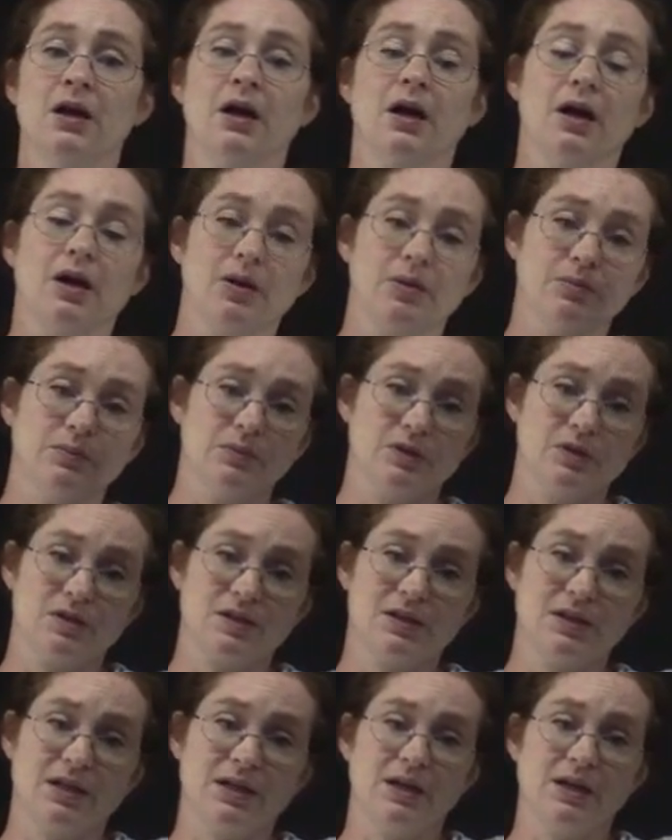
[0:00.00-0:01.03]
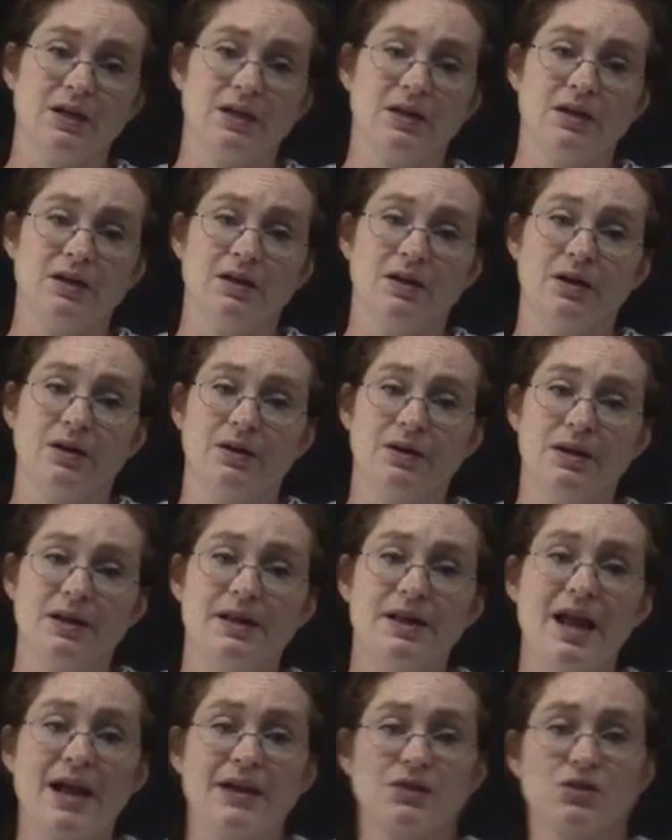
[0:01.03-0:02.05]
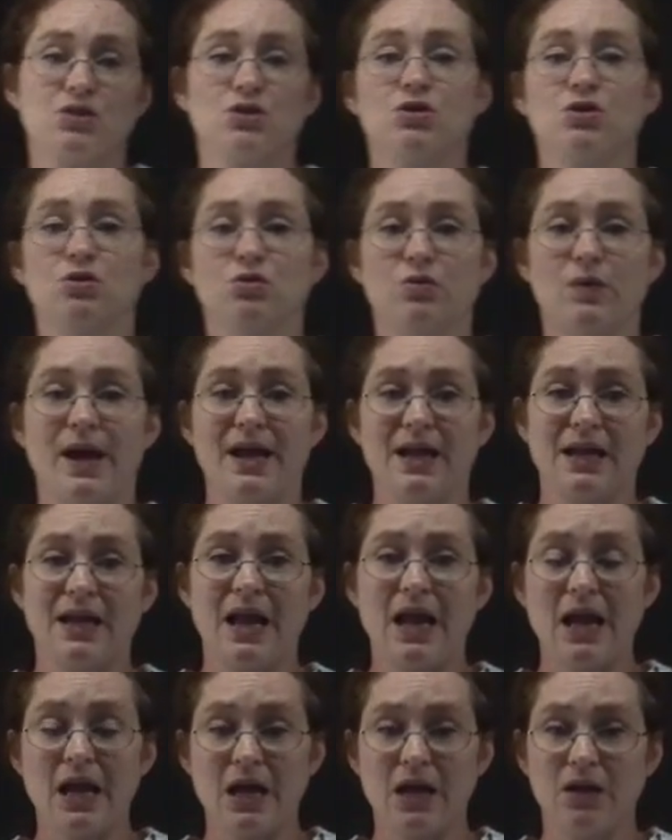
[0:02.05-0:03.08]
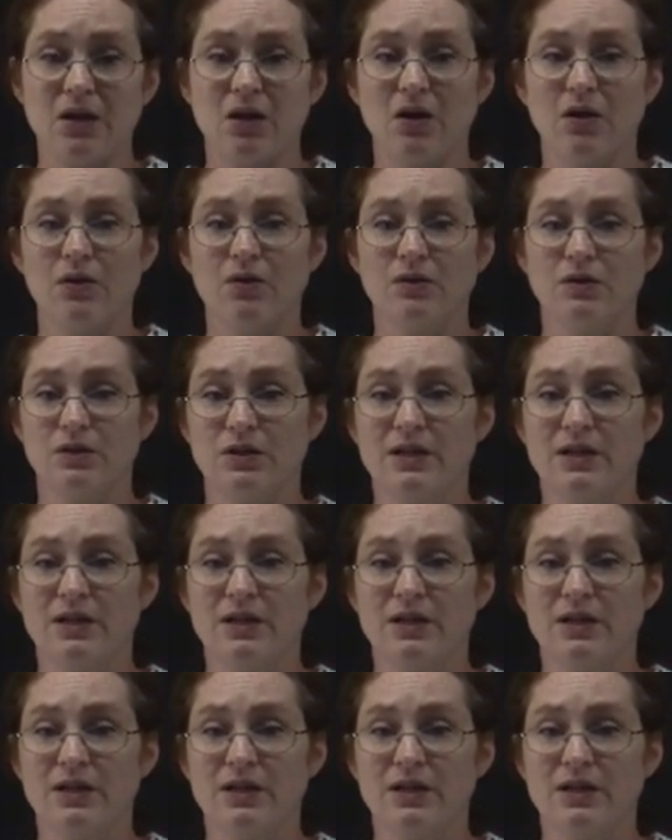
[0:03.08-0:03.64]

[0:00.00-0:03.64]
um, sitting uh, next to a can, uh,